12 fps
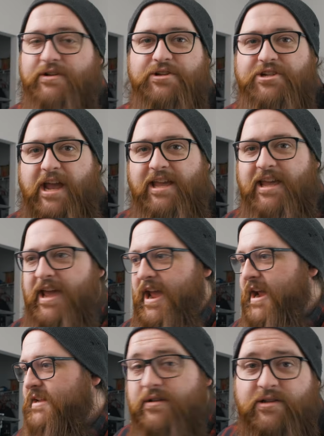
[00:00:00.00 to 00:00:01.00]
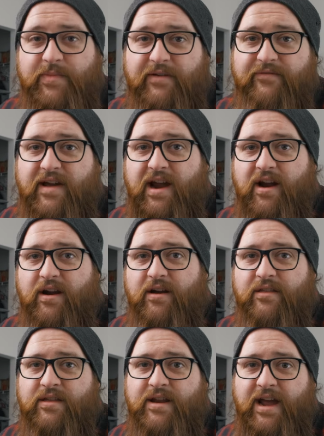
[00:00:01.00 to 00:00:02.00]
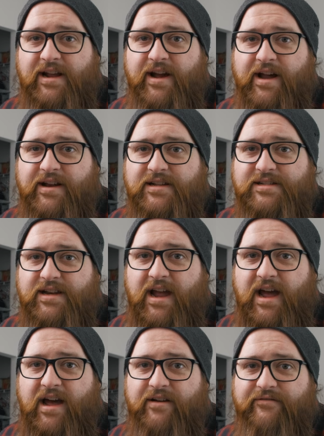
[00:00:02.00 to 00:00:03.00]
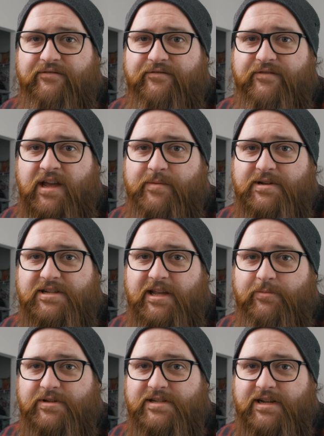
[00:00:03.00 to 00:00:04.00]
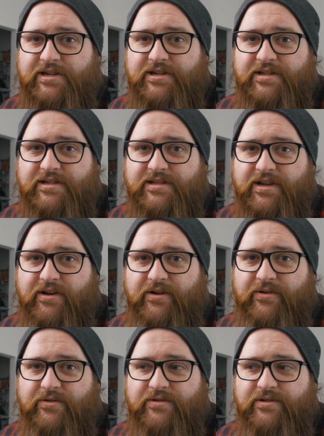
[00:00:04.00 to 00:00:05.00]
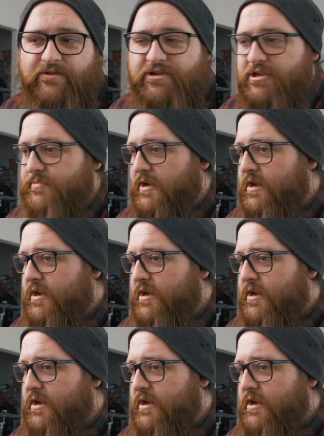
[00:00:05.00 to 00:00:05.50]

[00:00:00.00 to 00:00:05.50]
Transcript: Shaky hands. To be fair, the Nikon doesn't have image stabilization, so don't judge me.